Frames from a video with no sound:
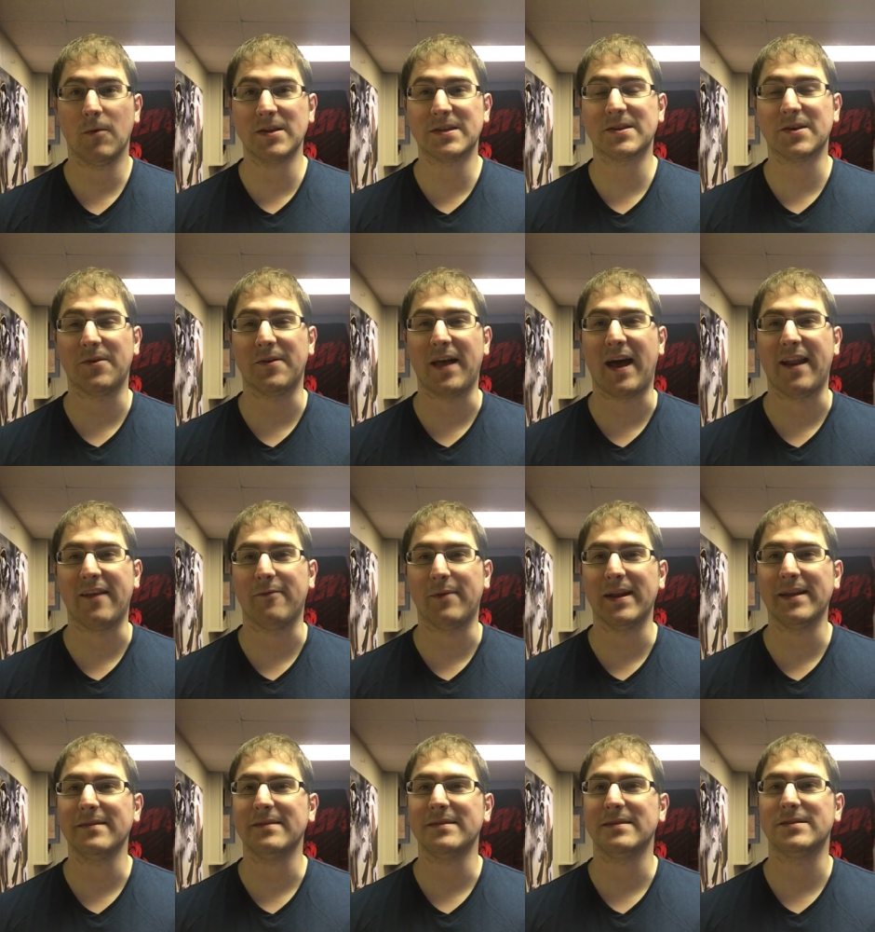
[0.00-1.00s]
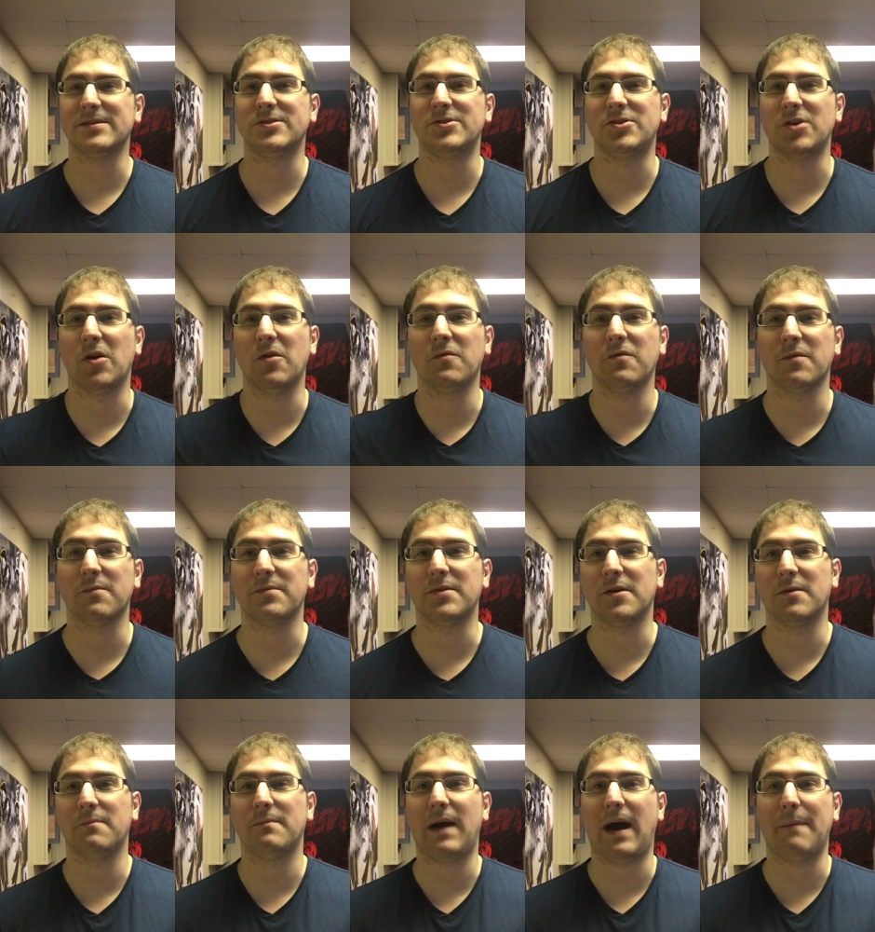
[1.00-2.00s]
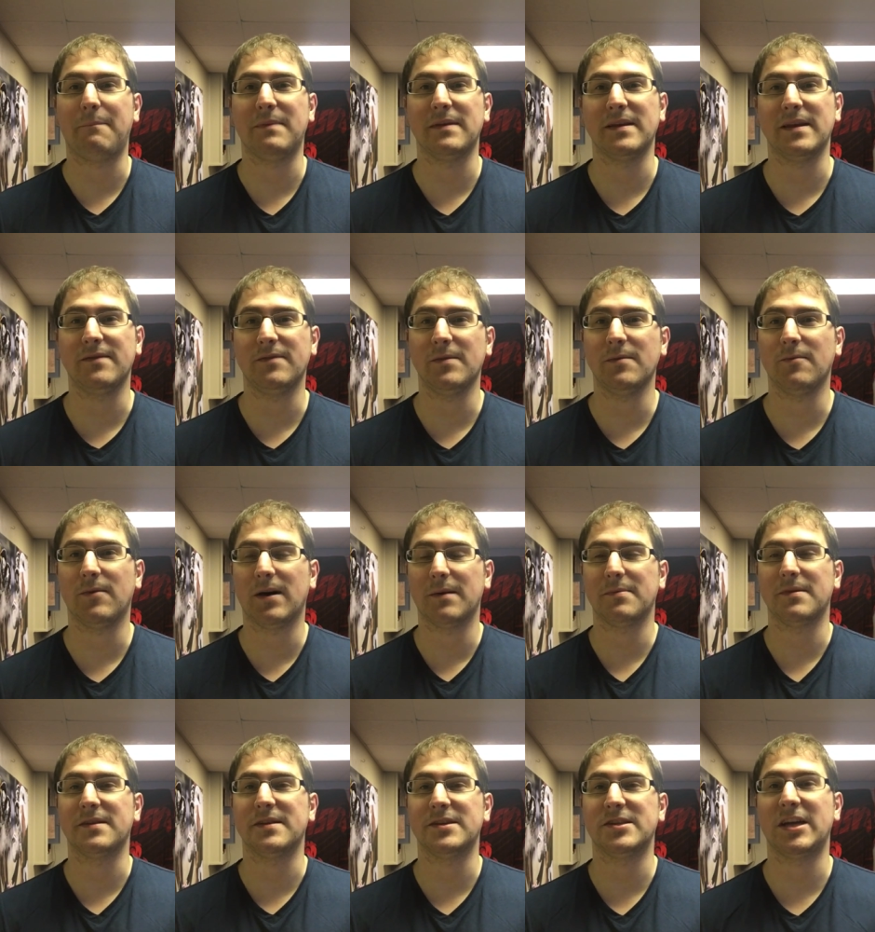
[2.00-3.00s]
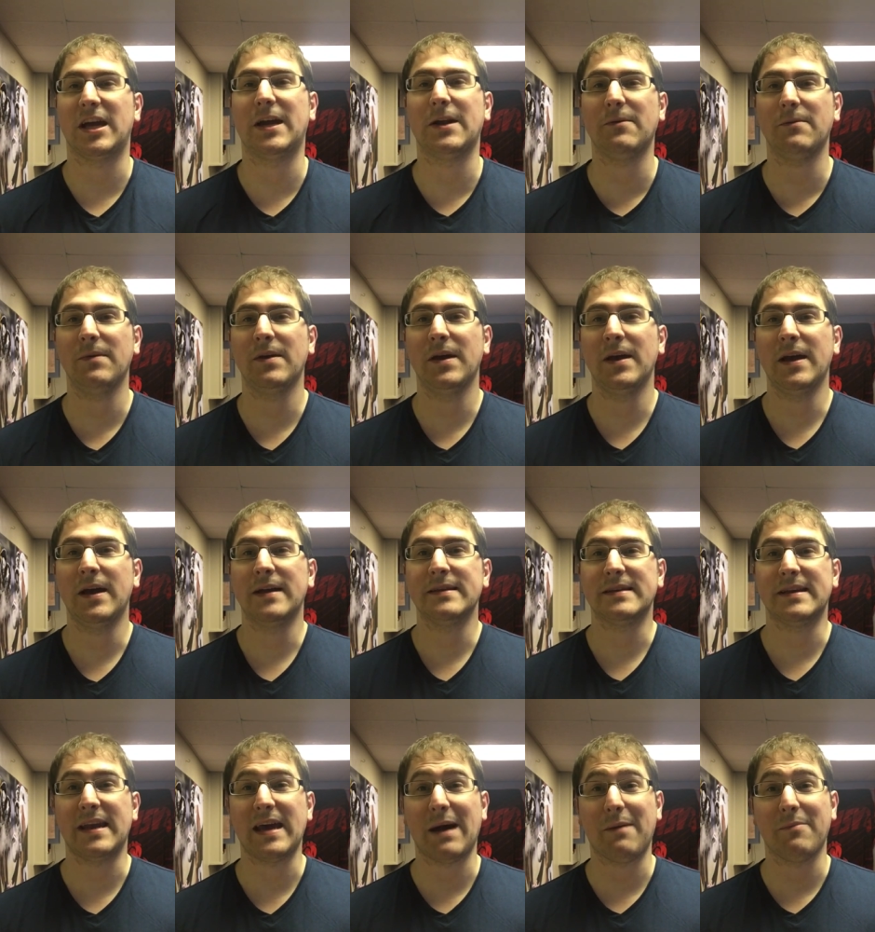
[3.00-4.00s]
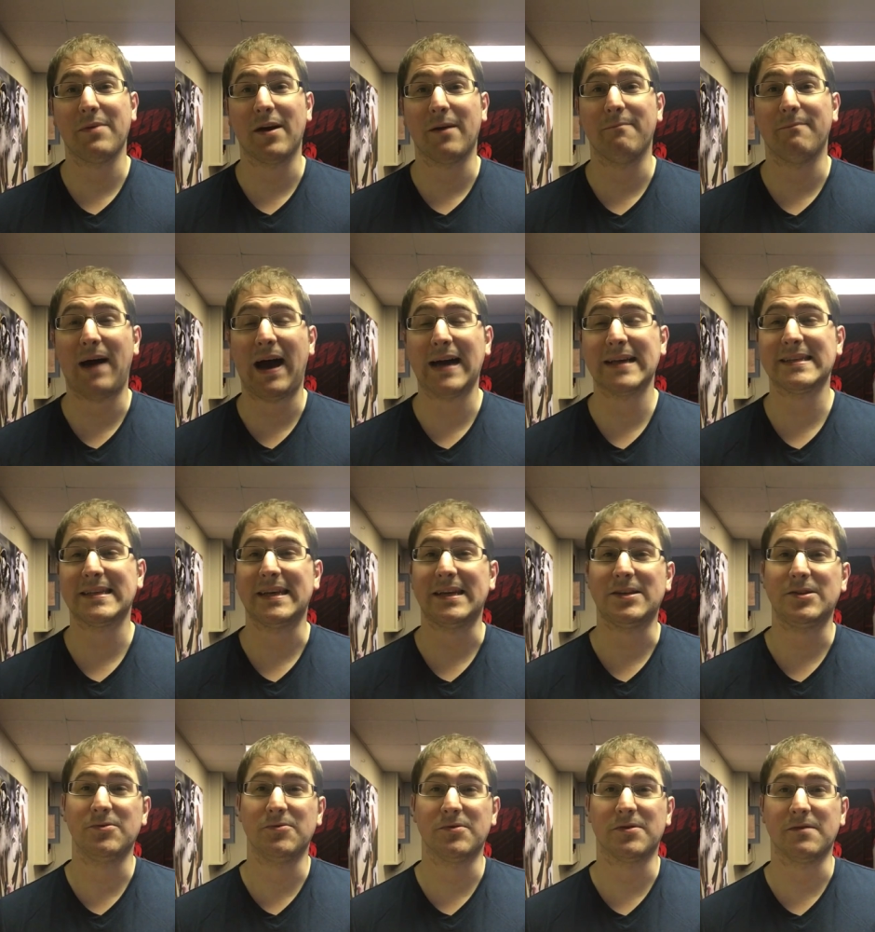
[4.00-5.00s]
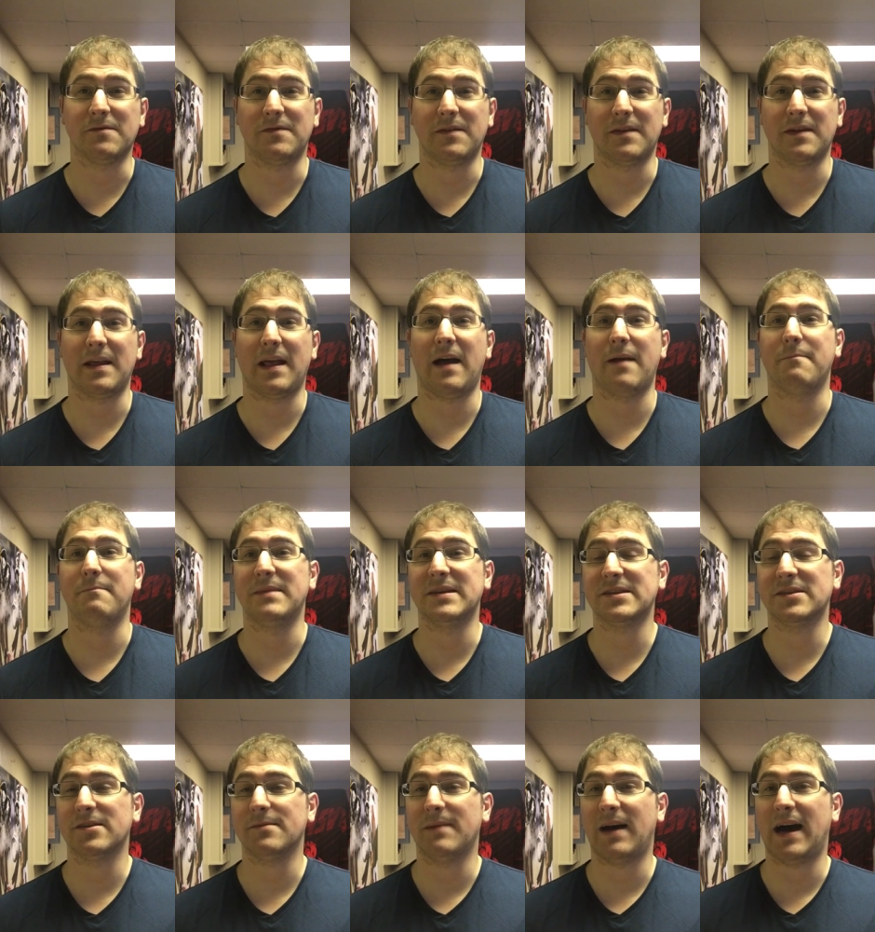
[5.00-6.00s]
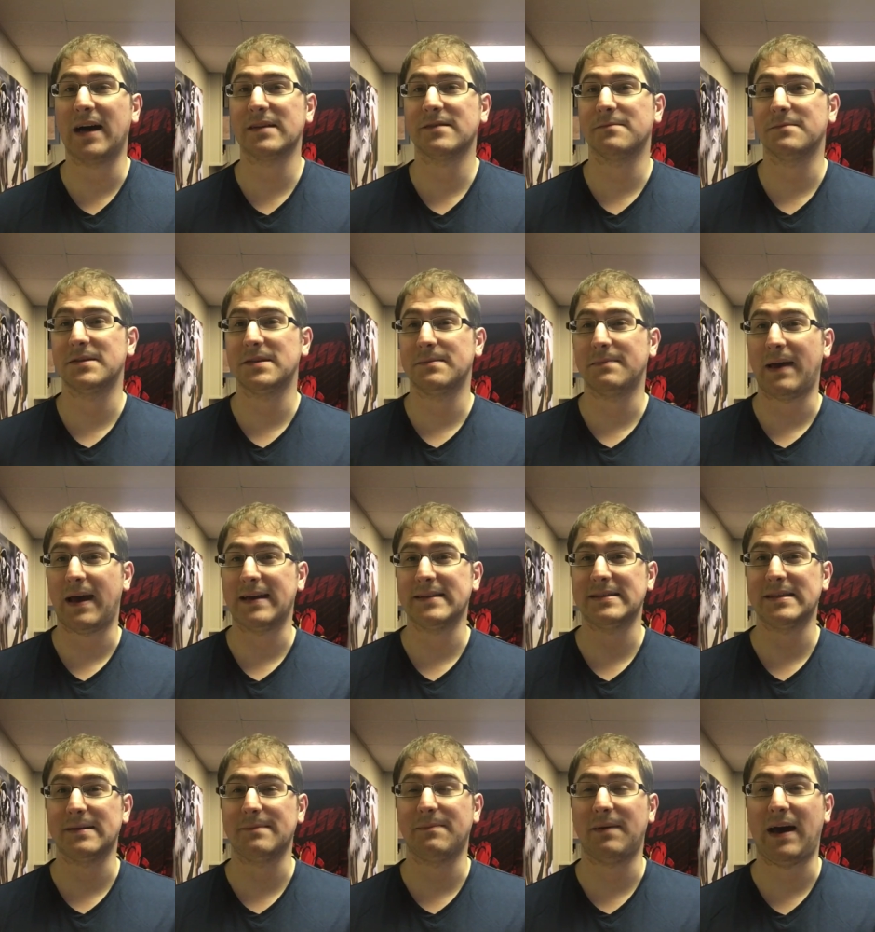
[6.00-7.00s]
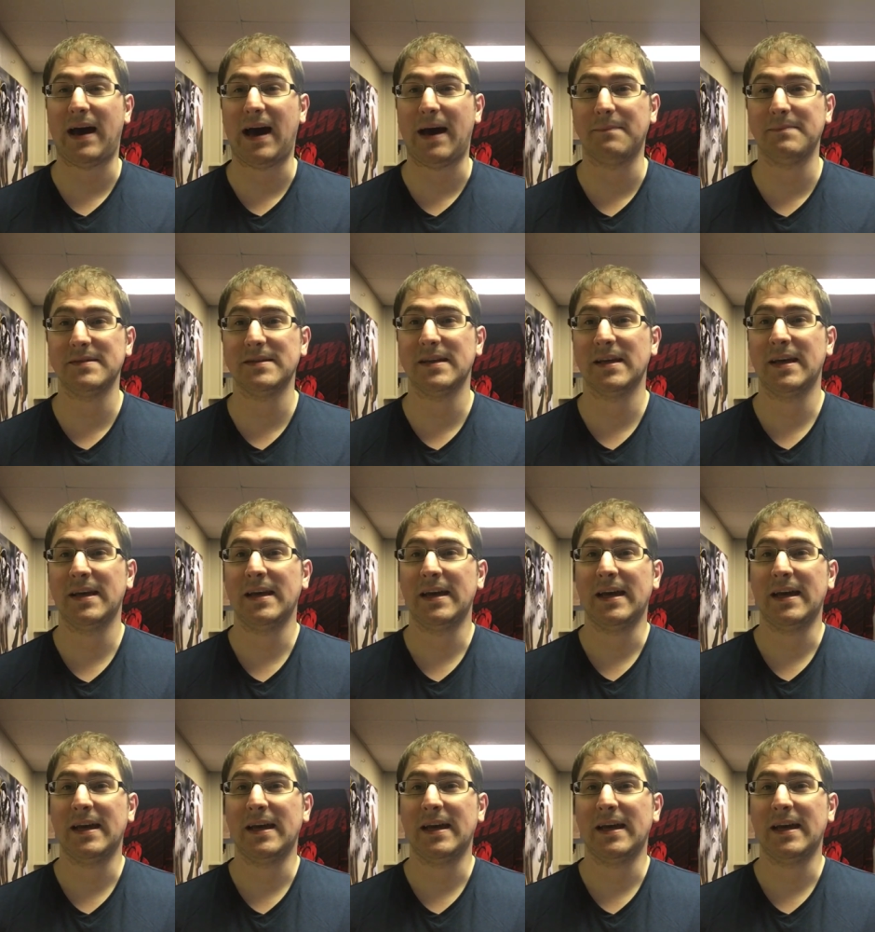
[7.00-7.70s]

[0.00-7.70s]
What's going on everybody? This is Joe from Don't Pop Believing. Welcome to the channel. Today I'm going to be unboxing a $250 mystery box from Spastic Pops.